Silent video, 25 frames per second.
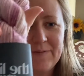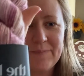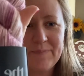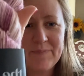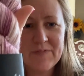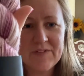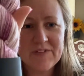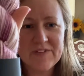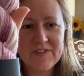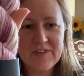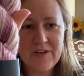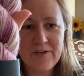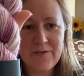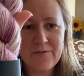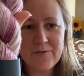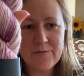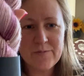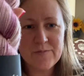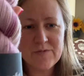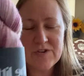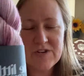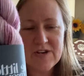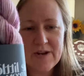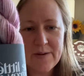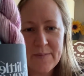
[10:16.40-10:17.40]
So
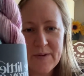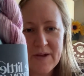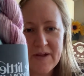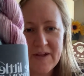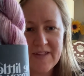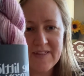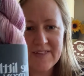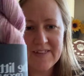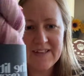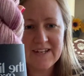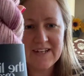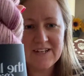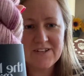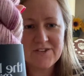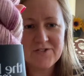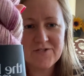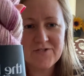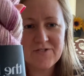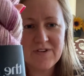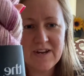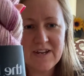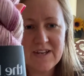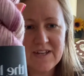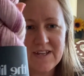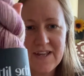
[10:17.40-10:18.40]
from Gemma as a little
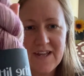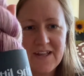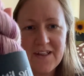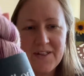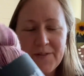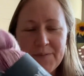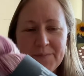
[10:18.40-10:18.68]
grey girl.